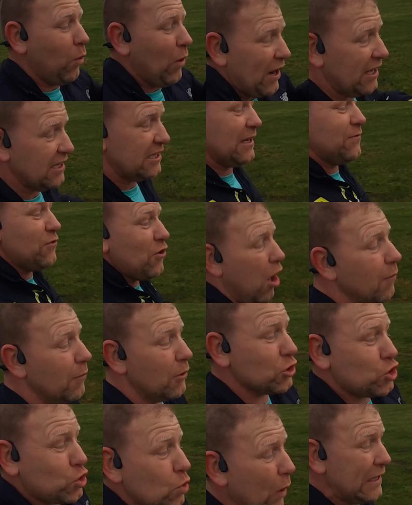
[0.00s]
where I give you
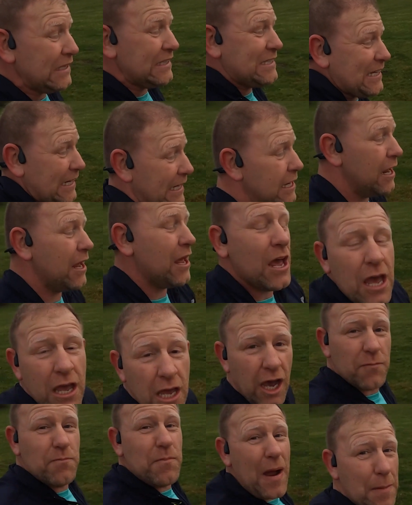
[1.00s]
almost 20
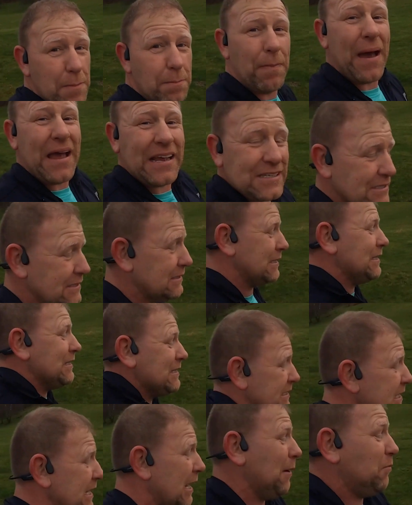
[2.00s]
of my
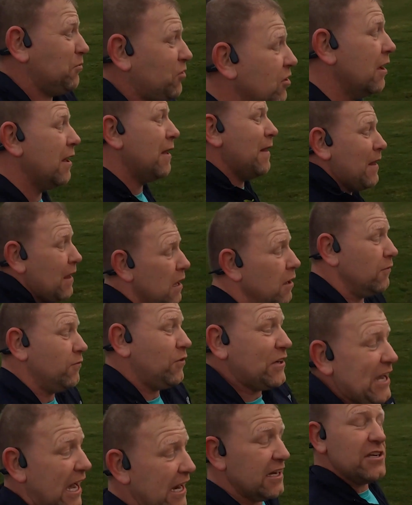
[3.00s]
best tips
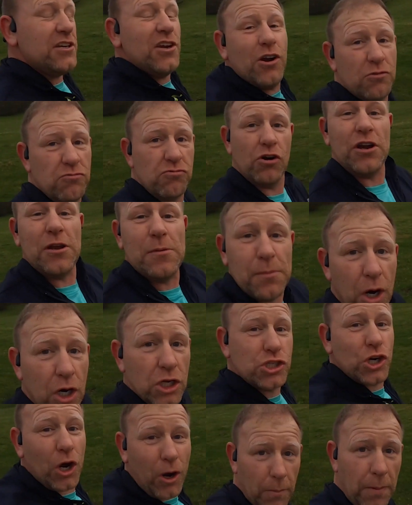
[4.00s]
for getting your running
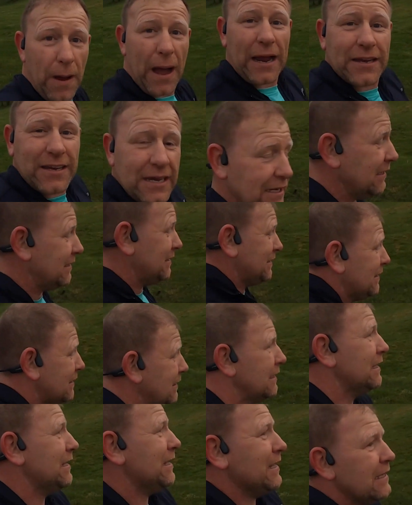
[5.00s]
mojo back.
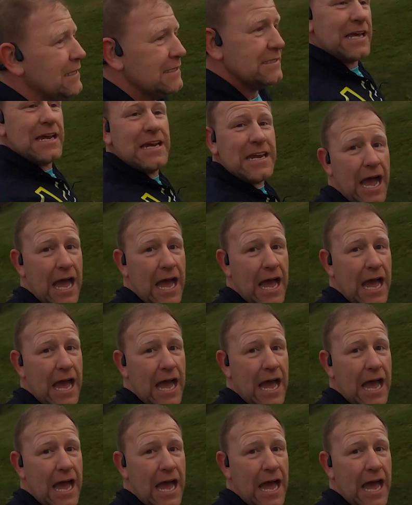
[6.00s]
See